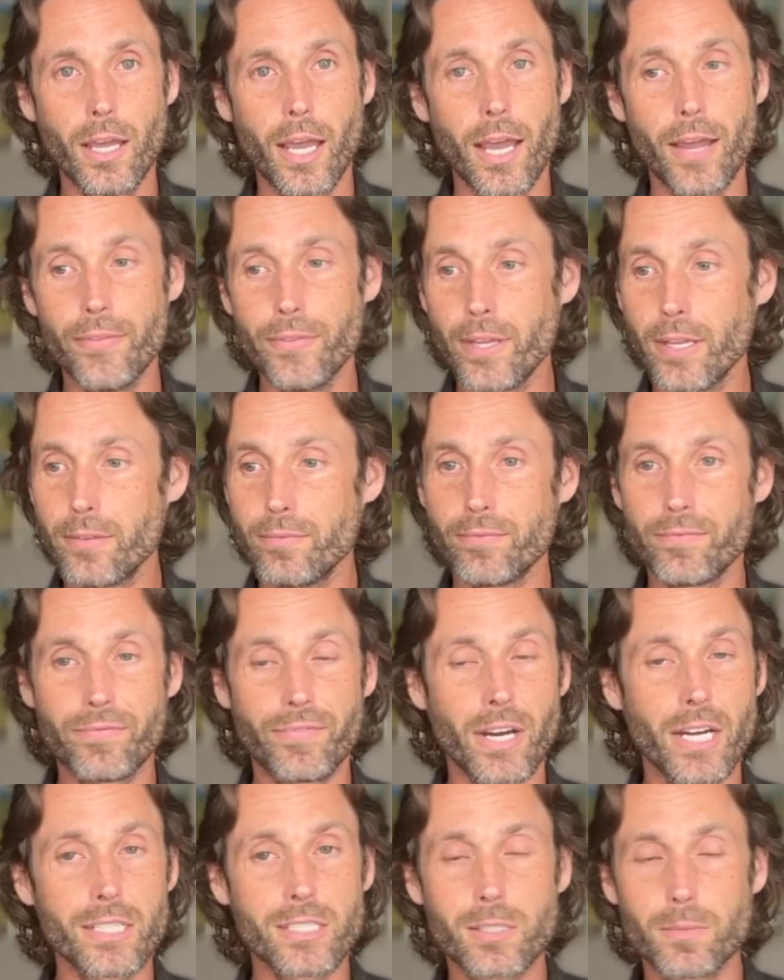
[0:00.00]
and then
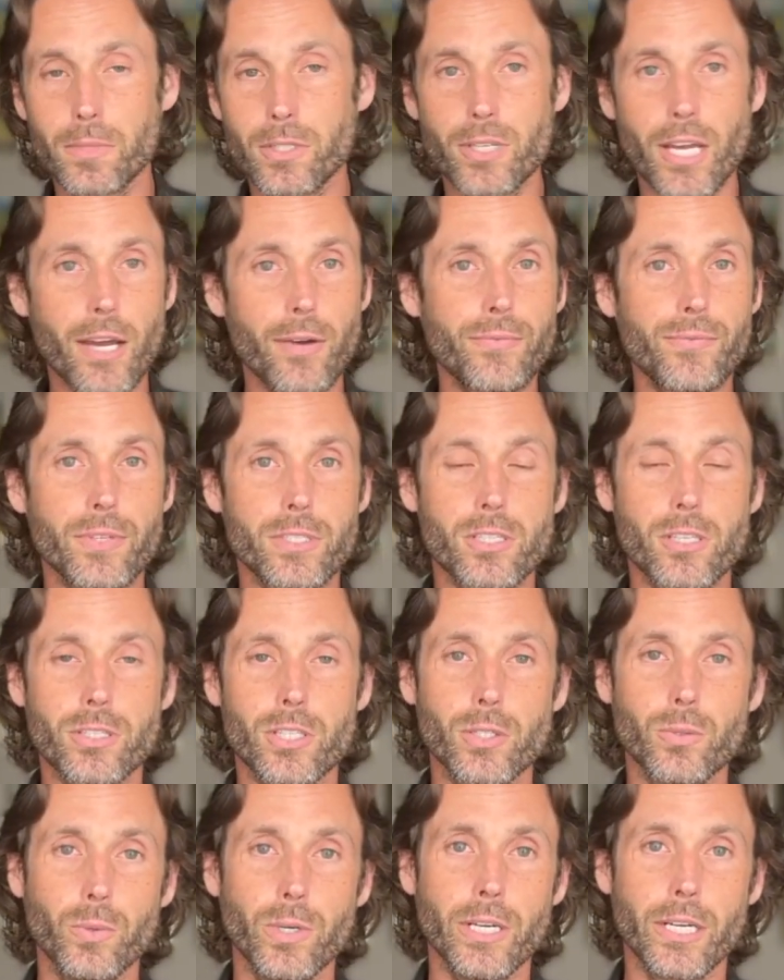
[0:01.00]
find some of the outfits that
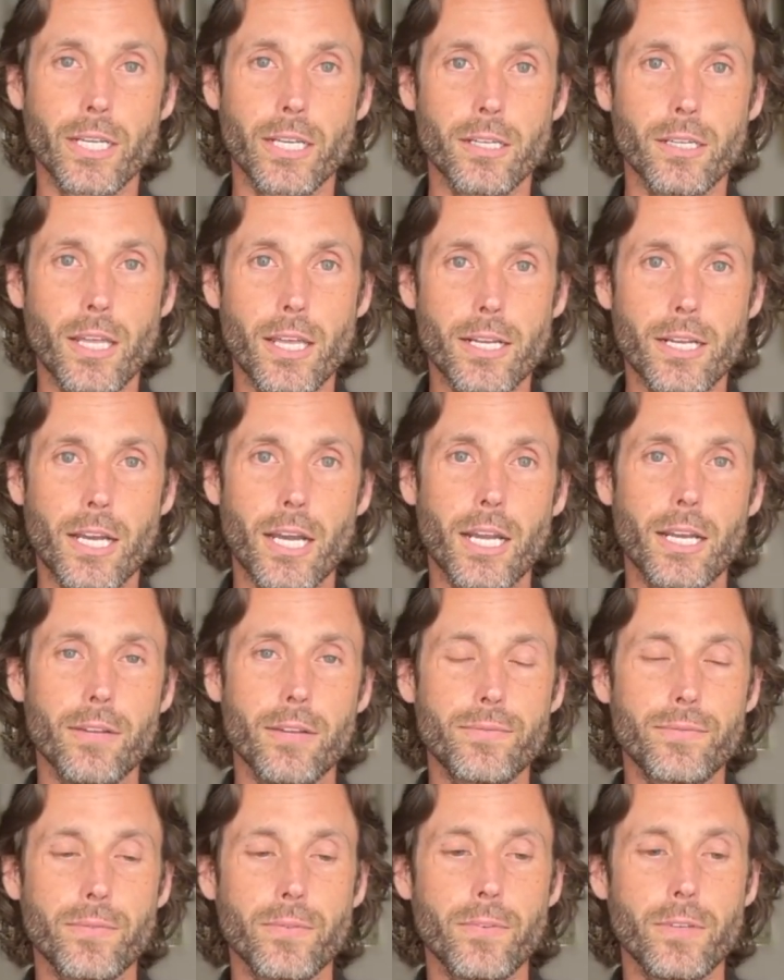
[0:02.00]
they're wearing and kind
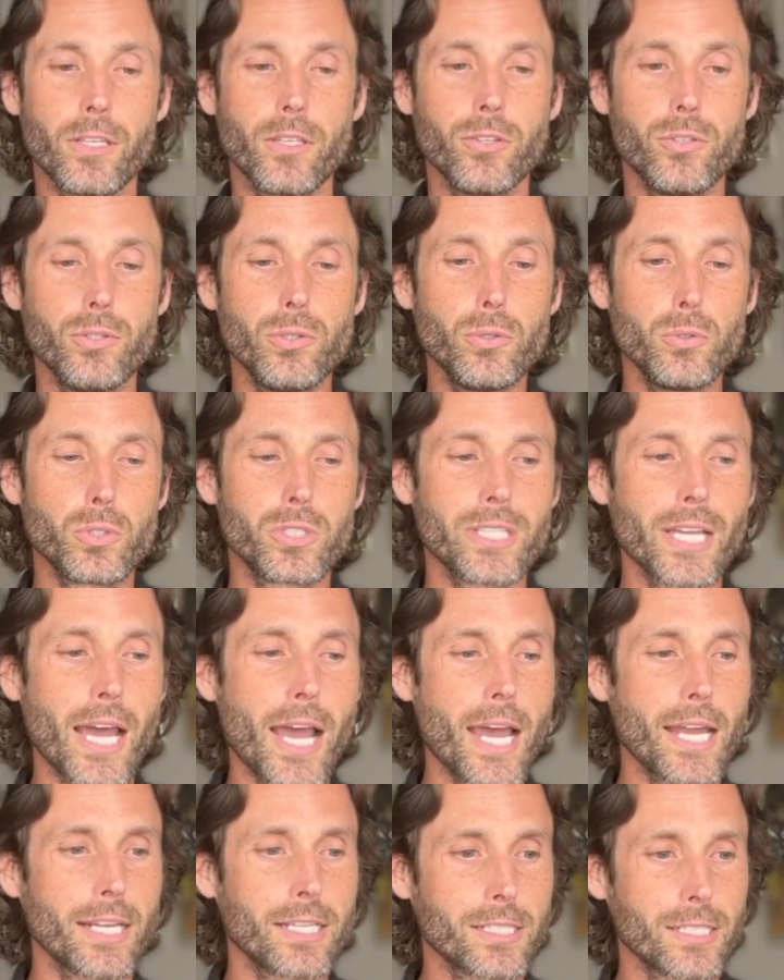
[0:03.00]
of use
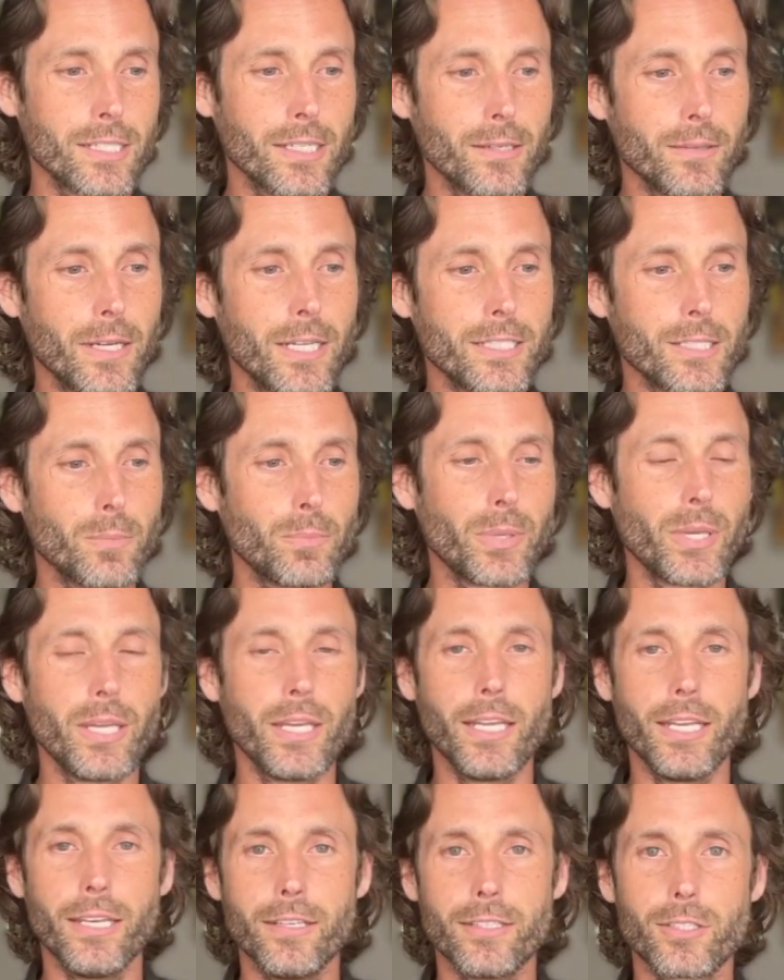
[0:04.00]
that as a
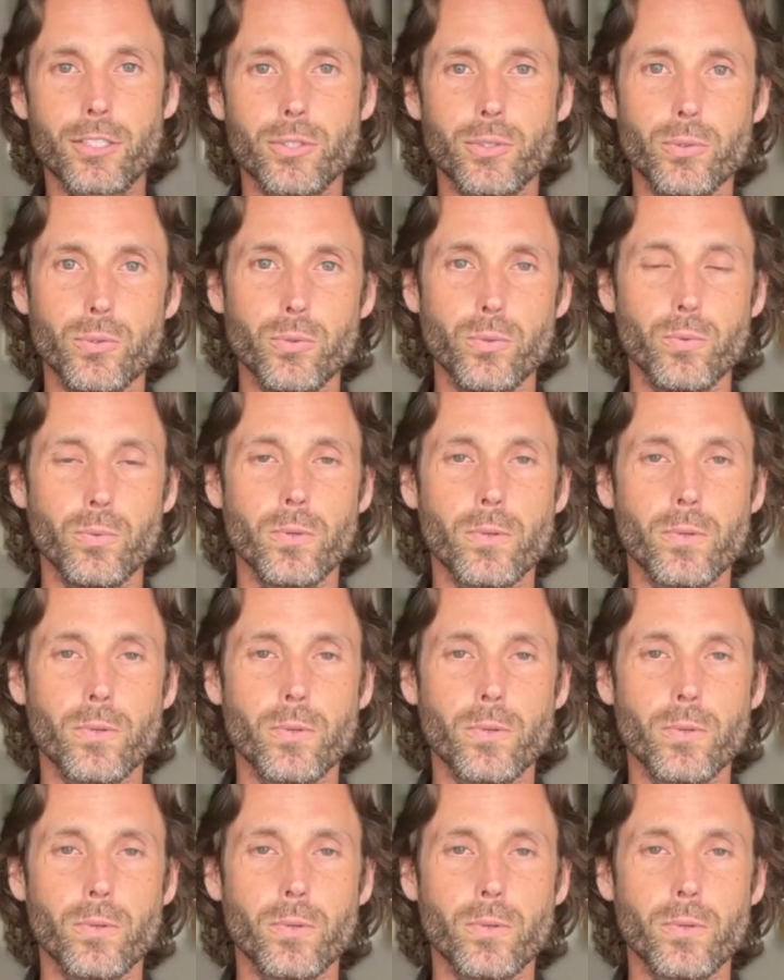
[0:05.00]
pin to